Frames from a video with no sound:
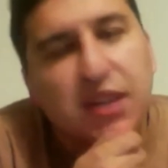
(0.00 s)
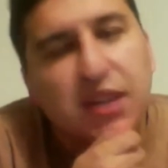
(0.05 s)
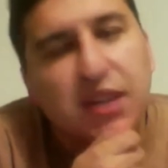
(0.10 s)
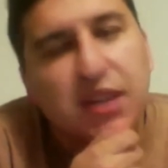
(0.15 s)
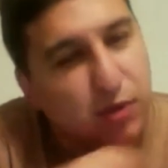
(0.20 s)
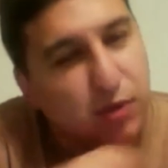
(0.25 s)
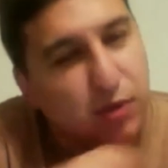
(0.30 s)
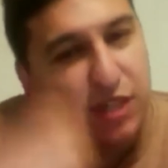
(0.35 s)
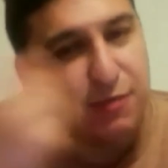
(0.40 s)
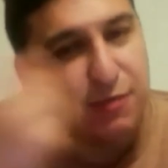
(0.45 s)

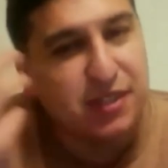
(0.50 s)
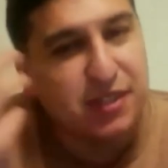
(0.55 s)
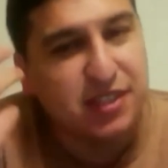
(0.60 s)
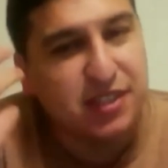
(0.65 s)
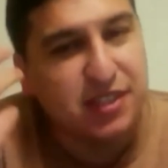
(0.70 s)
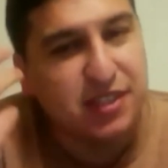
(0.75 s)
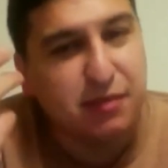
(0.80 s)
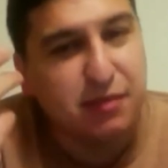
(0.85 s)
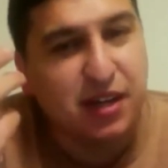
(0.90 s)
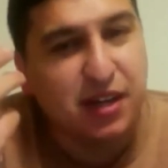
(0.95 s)
Well, it's based on
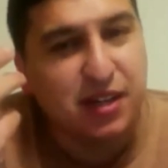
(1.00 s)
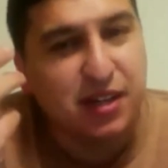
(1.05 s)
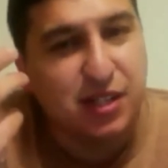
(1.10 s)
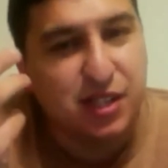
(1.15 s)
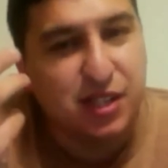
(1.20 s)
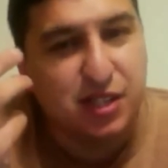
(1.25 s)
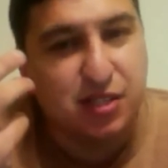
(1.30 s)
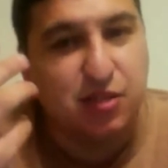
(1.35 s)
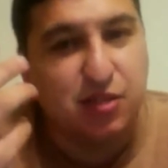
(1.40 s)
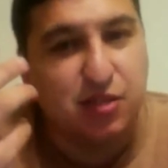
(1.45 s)
the manga,
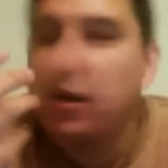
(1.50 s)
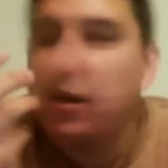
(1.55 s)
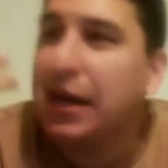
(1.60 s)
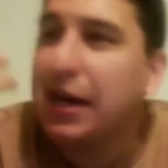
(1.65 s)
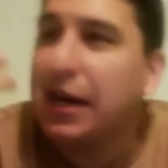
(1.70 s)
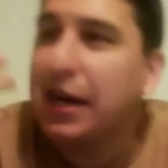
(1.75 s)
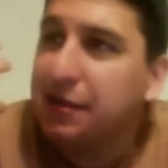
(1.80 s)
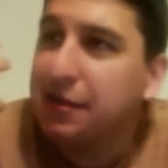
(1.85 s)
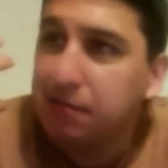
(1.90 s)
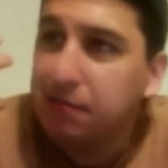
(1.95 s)
so I
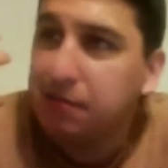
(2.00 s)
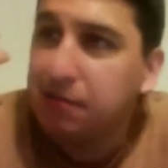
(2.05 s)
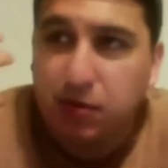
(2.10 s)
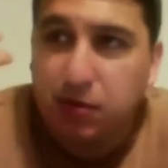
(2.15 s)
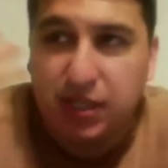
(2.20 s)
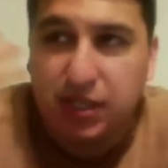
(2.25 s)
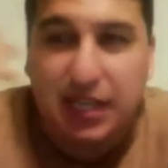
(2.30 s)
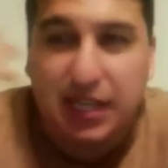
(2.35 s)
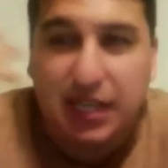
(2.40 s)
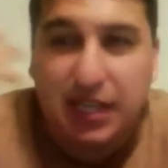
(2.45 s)
think people would
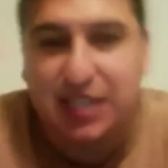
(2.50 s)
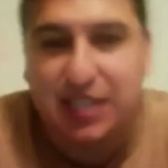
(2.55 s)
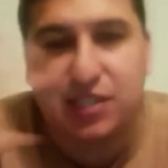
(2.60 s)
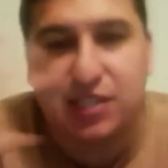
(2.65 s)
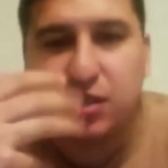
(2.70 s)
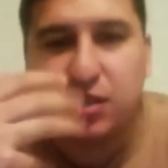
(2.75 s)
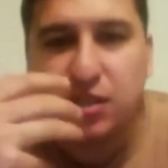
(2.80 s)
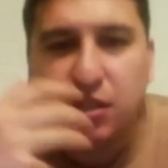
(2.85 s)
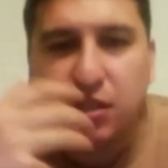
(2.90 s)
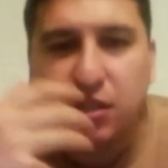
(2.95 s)
say
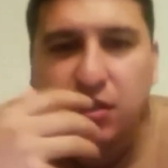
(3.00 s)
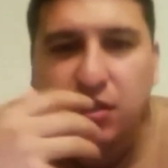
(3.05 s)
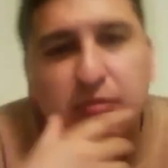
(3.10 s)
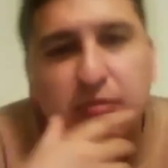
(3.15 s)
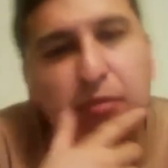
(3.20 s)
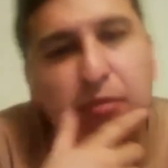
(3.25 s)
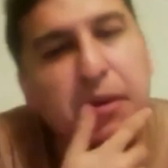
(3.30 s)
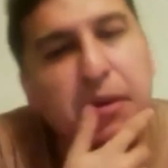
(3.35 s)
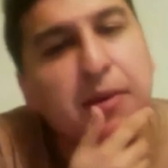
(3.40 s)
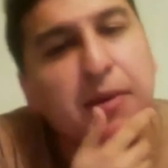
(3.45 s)
yes.
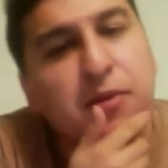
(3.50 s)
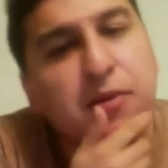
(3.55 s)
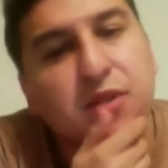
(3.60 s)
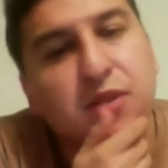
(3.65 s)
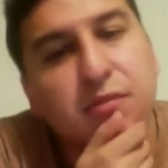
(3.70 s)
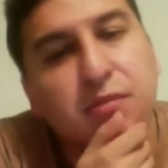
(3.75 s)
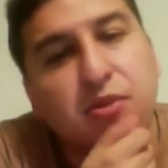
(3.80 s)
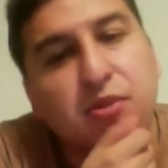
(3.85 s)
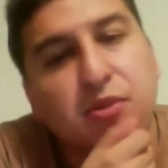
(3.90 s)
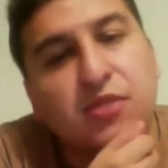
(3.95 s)
Maybe there's
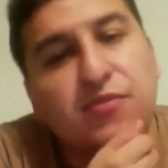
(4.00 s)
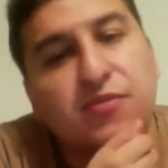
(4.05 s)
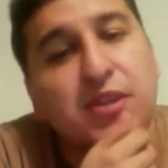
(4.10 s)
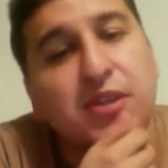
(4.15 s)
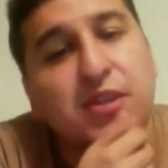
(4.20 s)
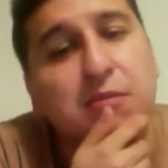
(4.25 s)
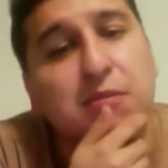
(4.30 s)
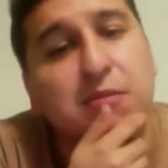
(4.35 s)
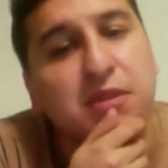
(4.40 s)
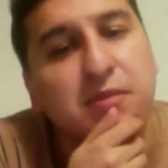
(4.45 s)
some more
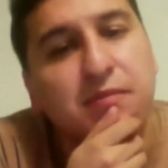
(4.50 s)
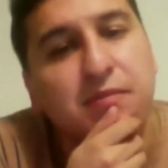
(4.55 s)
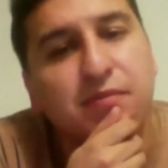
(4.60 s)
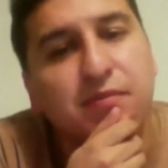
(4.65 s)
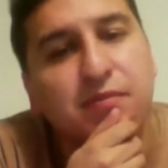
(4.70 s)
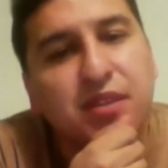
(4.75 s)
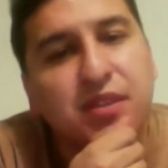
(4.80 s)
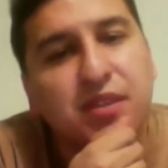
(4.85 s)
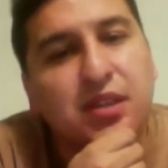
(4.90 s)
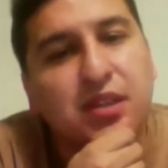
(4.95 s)
development.
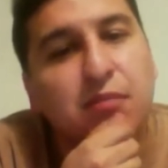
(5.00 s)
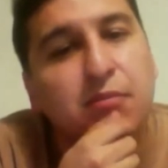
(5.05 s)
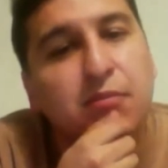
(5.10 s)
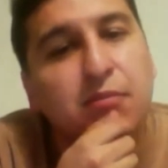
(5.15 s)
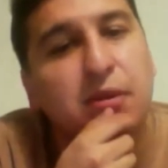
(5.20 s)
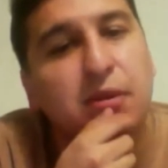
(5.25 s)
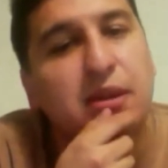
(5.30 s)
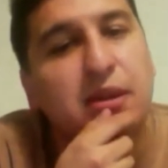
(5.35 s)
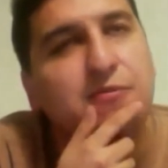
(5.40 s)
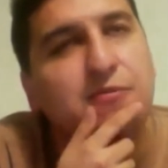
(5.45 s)

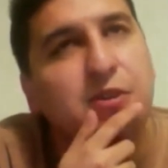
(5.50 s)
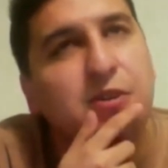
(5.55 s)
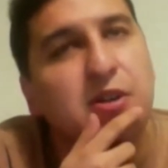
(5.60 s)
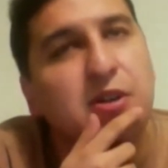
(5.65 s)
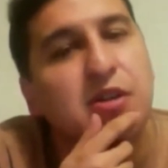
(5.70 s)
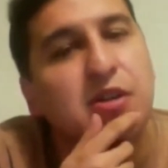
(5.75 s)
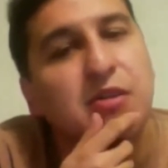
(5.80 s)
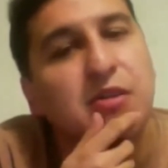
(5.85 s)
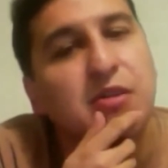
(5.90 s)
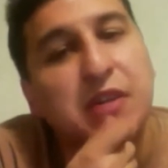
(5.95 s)
Maybe they fall
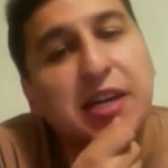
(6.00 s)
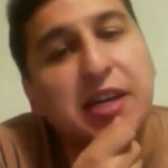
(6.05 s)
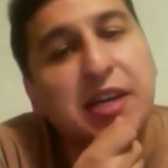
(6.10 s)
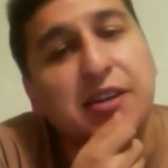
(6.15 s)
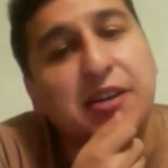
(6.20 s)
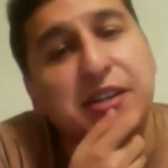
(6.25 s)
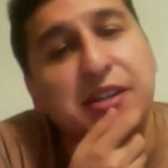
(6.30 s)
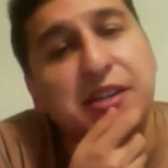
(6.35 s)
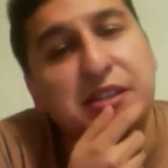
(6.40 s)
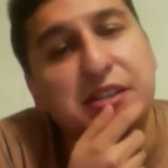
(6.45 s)
in love
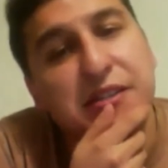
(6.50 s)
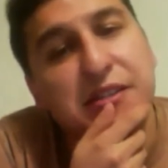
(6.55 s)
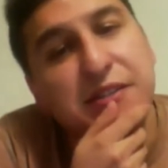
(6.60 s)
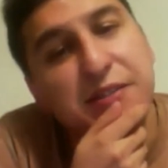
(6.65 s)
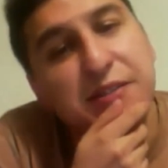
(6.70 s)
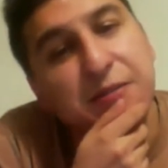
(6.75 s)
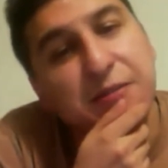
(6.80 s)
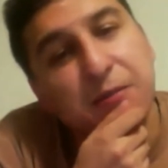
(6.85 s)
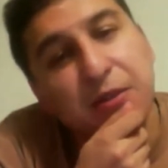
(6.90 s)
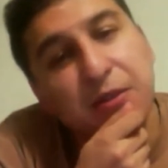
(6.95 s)

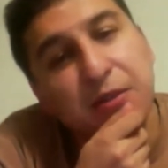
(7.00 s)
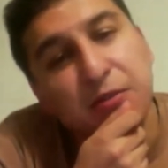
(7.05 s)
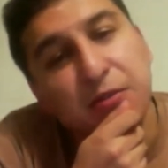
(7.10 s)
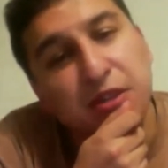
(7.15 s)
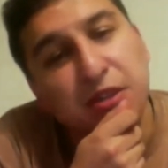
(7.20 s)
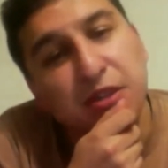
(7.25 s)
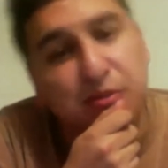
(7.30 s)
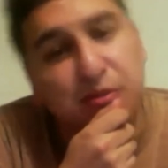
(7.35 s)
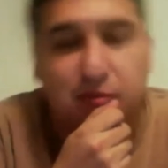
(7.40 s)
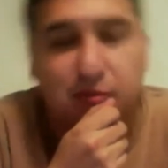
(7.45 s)
later. We don't
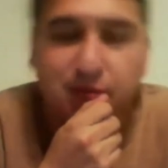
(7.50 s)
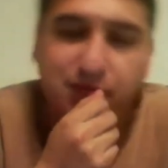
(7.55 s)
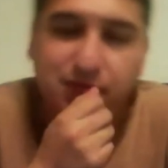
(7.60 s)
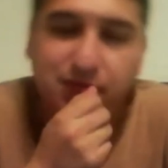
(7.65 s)
know.